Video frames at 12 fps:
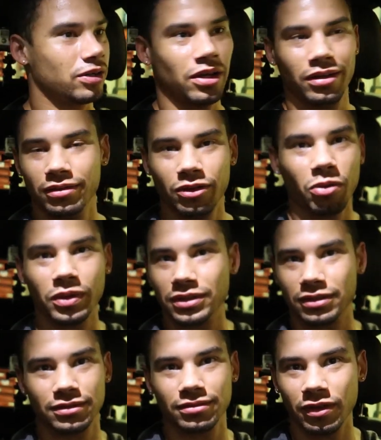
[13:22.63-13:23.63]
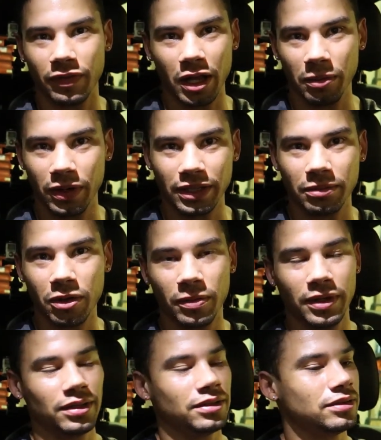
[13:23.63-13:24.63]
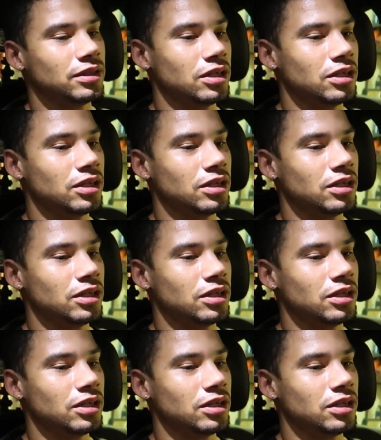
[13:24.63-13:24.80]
No one's available at the moment.